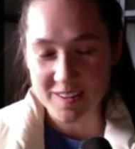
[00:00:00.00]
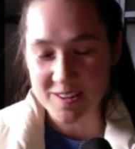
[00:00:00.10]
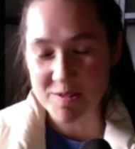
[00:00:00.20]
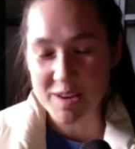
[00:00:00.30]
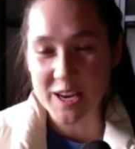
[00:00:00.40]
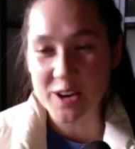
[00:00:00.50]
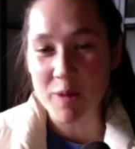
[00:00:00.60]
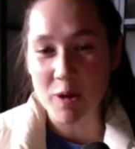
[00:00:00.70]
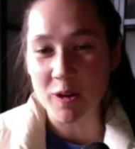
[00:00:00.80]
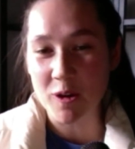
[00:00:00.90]
hear
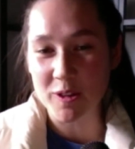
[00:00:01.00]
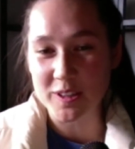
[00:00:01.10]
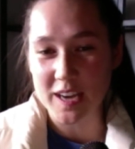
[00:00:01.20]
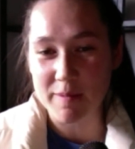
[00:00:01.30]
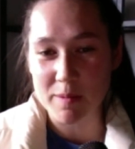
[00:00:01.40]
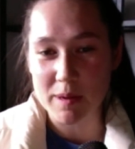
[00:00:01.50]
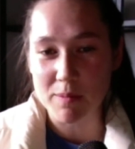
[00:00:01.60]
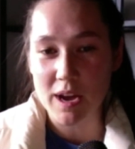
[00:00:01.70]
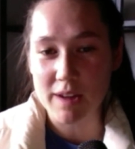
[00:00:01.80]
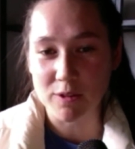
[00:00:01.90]
about it all the time, that
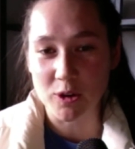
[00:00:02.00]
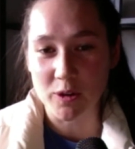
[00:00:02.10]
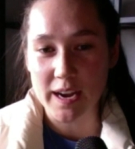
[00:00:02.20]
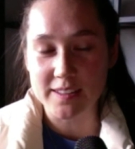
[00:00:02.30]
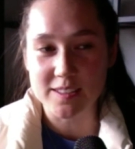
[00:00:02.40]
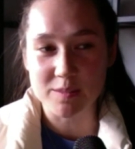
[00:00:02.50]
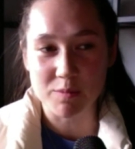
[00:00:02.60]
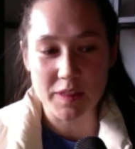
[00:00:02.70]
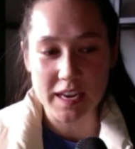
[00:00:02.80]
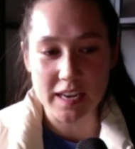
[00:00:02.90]
people have regrets
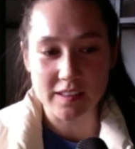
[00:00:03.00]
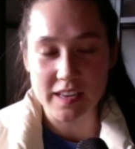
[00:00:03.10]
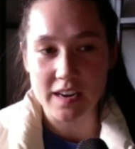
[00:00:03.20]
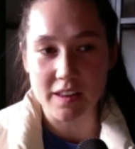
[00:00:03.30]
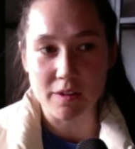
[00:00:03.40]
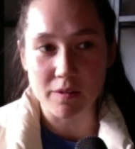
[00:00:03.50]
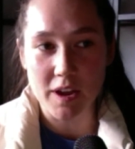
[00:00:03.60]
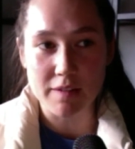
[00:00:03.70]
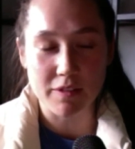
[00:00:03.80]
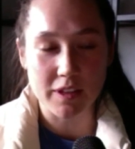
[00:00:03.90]
when they get to the end of their
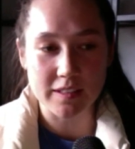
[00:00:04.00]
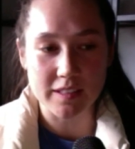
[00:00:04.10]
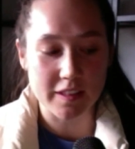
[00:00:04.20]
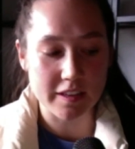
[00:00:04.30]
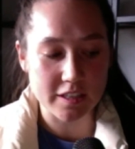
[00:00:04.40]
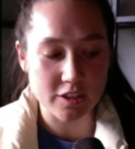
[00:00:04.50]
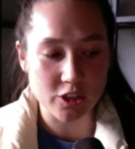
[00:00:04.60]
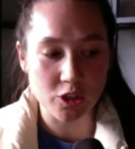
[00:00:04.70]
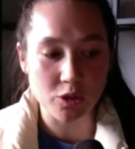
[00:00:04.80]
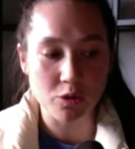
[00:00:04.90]
life, things that they didn't
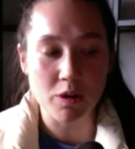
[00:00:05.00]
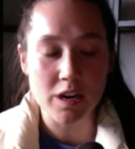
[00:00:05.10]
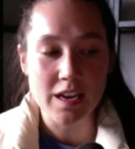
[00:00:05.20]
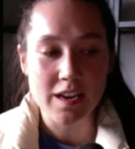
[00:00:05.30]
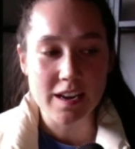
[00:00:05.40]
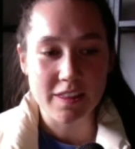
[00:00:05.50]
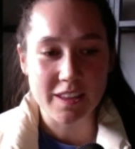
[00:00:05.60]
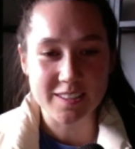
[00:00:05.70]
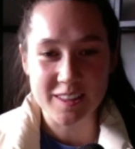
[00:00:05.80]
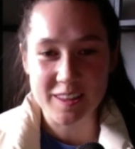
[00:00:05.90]
do,
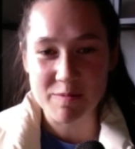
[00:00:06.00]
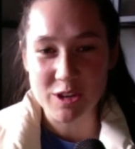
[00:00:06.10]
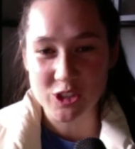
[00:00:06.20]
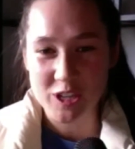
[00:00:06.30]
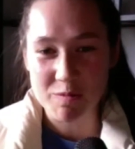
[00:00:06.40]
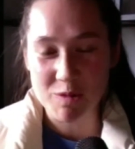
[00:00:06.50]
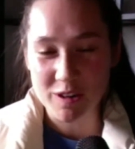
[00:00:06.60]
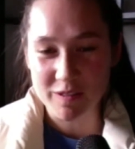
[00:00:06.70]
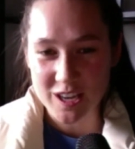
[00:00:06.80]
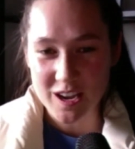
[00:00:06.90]
things that they wish they would
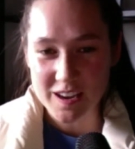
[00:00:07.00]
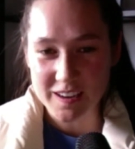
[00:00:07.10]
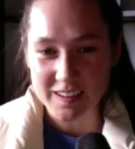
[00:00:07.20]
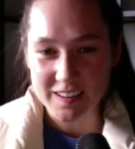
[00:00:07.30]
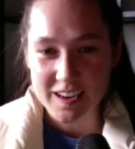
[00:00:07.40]
have done.